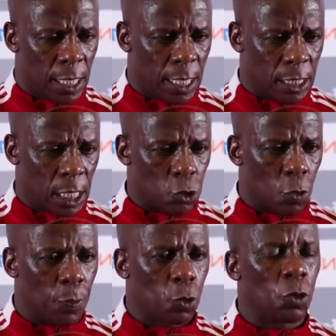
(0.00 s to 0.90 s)
I just
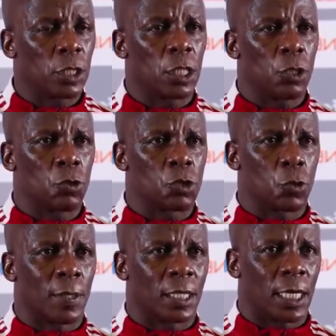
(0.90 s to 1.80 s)
hope he continues
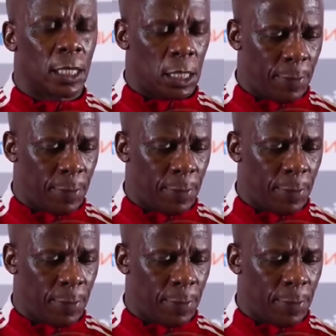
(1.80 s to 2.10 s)
doing that,